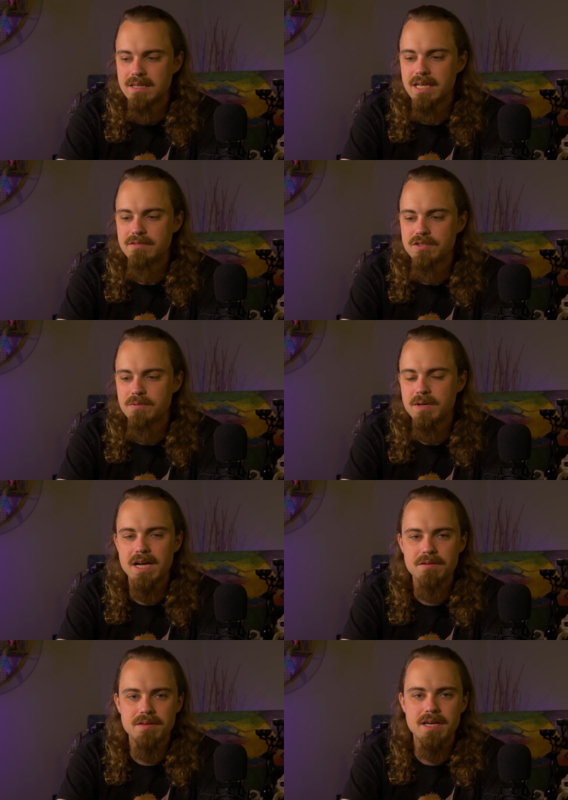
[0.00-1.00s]
if someone
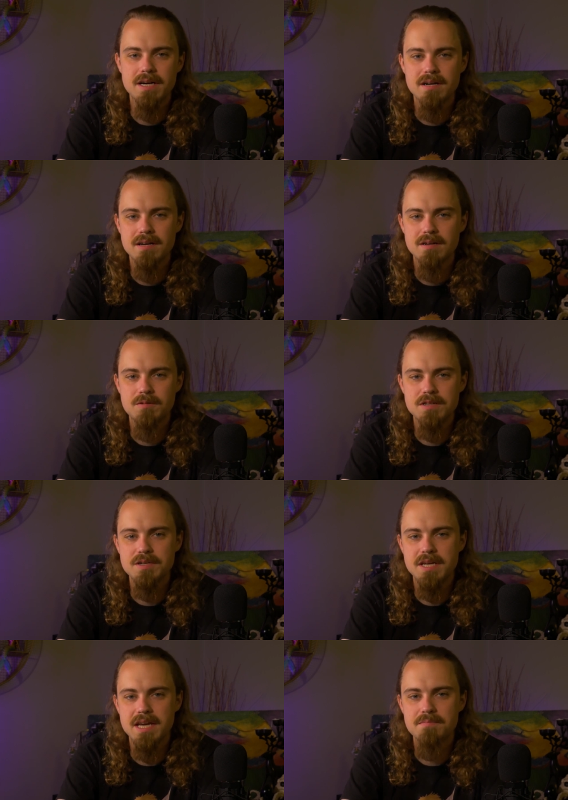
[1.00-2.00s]
out there runs
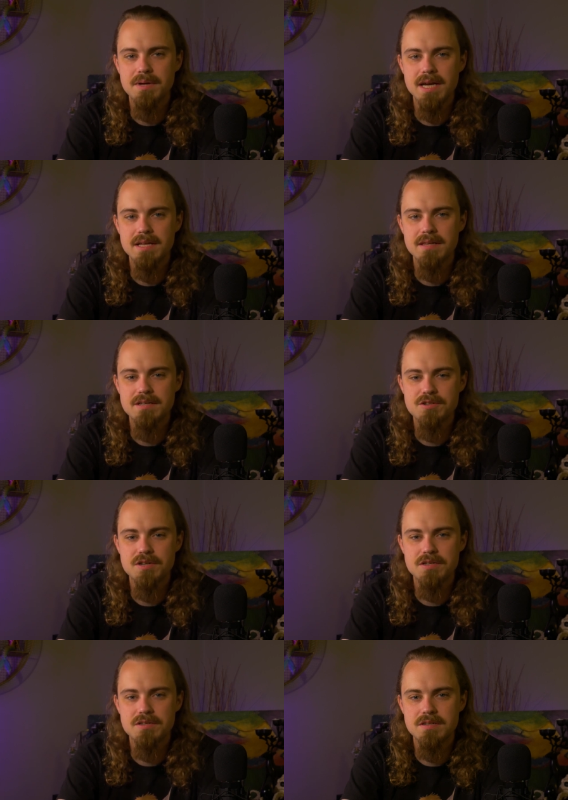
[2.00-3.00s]
a campaign that's
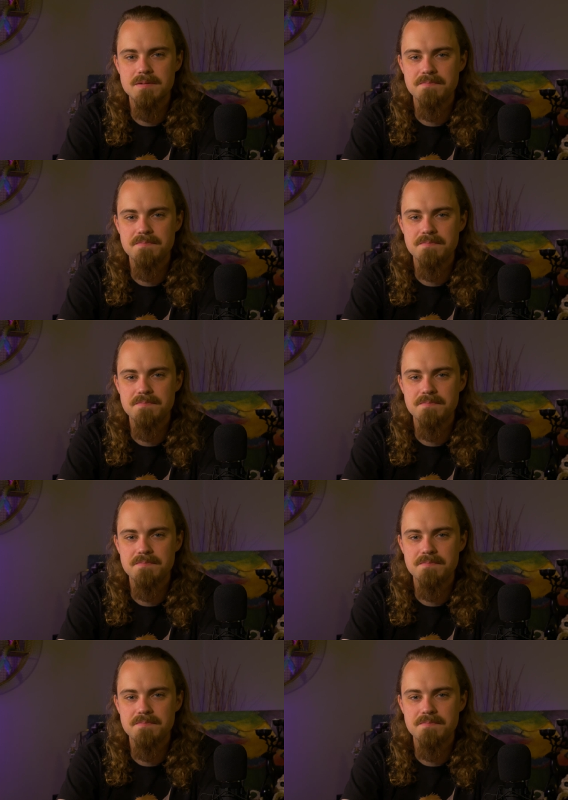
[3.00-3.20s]
just